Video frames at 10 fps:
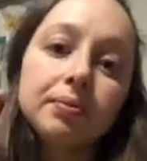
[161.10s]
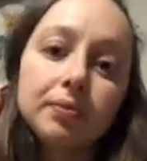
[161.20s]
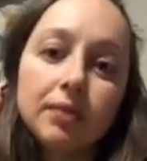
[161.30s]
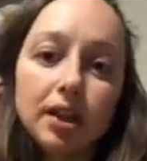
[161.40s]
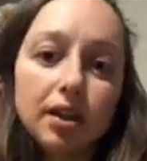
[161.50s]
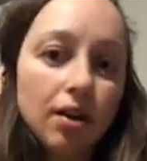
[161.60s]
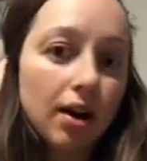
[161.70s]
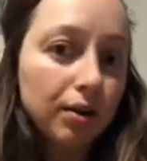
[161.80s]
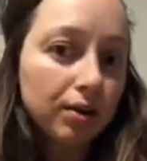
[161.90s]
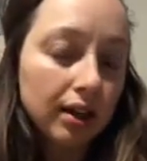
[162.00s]
you know,
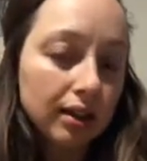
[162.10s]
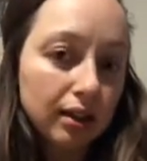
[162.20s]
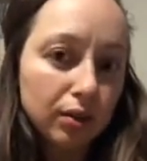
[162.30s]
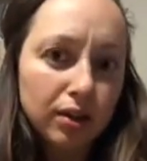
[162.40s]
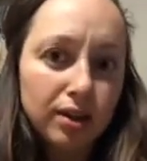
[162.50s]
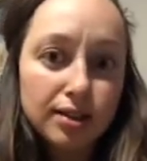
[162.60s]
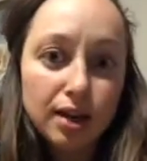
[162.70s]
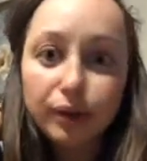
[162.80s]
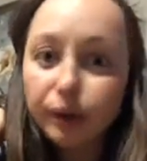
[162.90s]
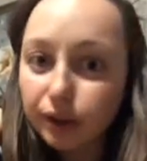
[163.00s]
I didn't want to
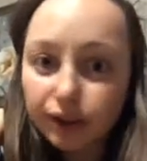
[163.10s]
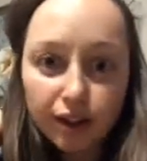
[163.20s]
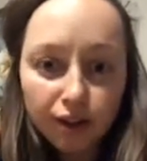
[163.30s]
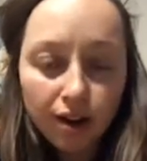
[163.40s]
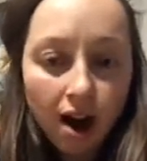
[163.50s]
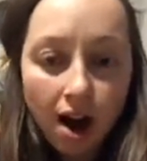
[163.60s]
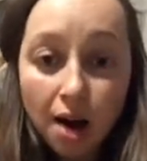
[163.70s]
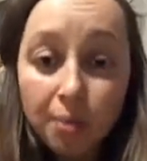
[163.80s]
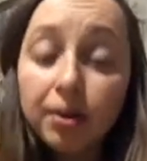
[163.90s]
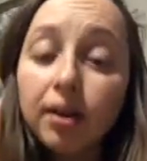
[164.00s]
download another
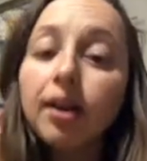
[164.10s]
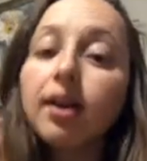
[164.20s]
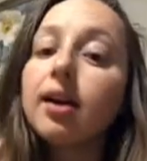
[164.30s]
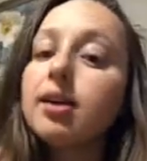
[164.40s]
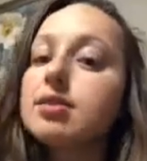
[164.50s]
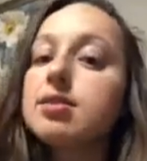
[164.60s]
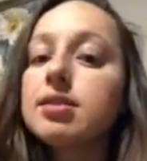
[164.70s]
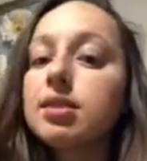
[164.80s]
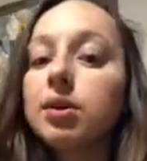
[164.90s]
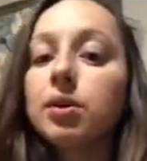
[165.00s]
app, and
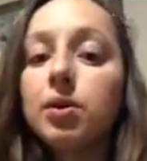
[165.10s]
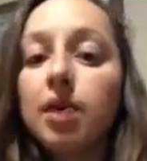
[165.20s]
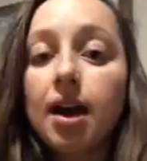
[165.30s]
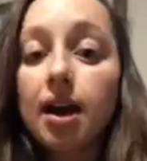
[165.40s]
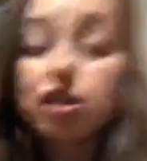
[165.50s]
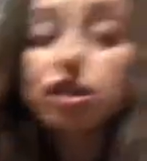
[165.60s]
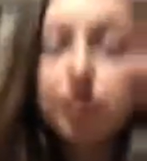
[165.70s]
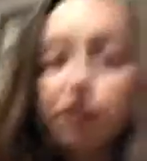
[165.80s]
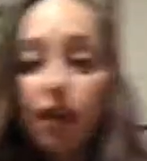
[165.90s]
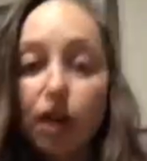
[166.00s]
so I
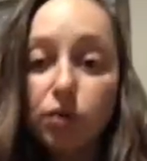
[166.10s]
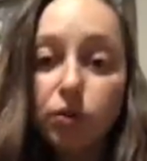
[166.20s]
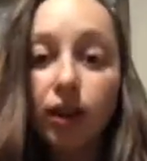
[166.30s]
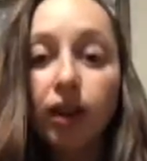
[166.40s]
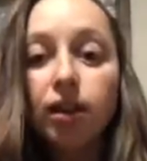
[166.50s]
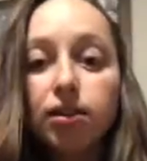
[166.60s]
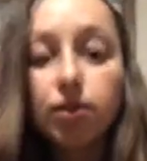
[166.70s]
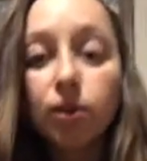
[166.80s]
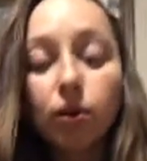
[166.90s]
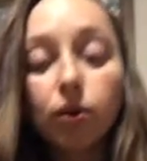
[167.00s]
actually found one.
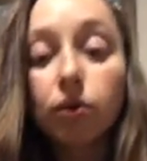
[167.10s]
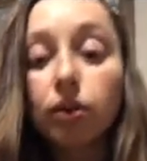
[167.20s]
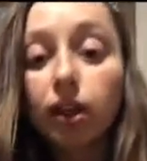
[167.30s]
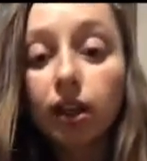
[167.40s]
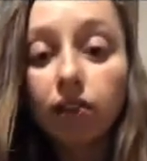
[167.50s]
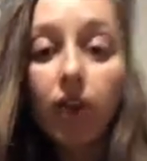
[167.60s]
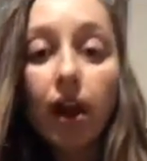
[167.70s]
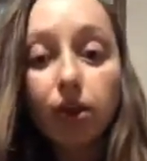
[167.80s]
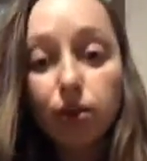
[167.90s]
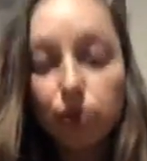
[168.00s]
So leave
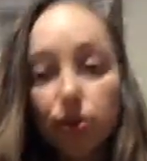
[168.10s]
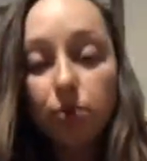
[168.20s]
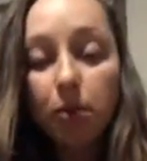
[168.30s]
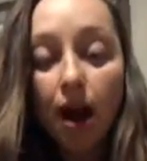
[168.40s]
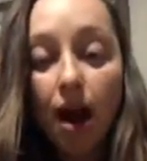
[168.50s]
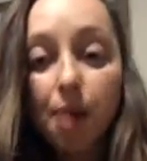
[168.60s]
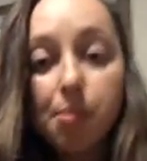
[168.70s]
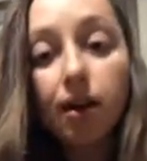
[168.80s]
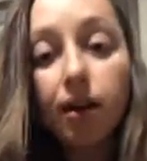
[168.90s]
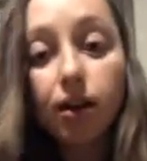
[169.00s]
that YouTube app
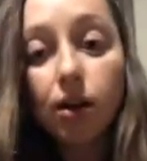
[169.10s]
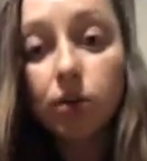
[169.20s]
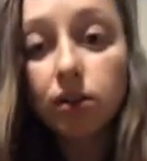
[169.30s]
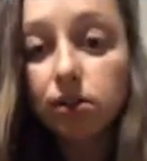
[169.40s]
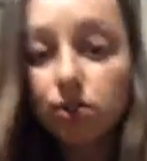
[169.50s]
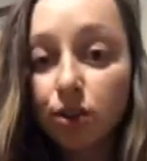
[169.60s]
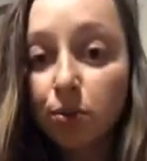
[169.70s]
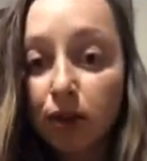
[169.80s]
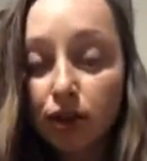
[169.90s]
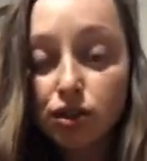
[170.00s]
and go into your
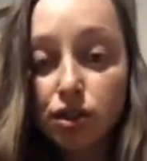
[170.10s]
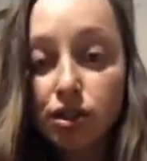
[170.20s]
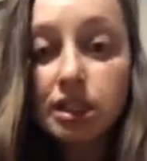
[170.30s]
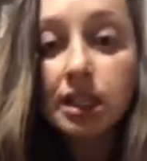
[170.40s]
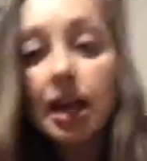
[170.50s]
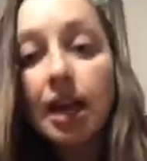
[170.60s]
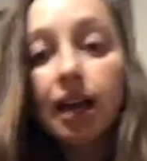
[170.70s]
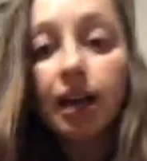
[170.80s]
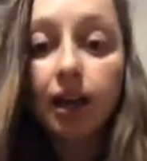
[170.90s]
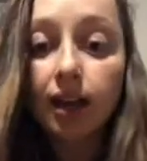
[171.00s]
pictures,
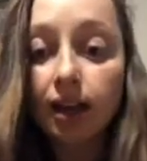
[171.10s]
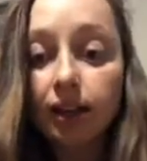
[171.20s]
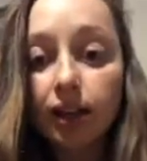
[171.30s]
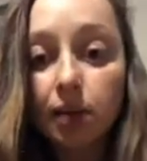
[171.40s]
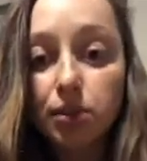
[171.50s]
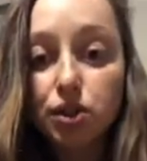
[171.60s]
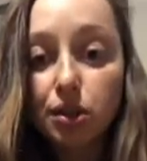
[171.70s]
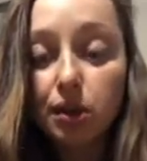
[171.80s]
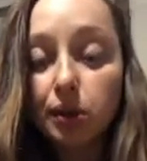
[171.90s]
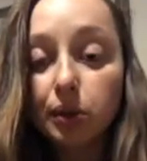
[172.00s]
and let me show
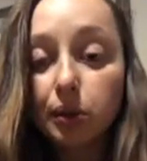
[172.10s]
you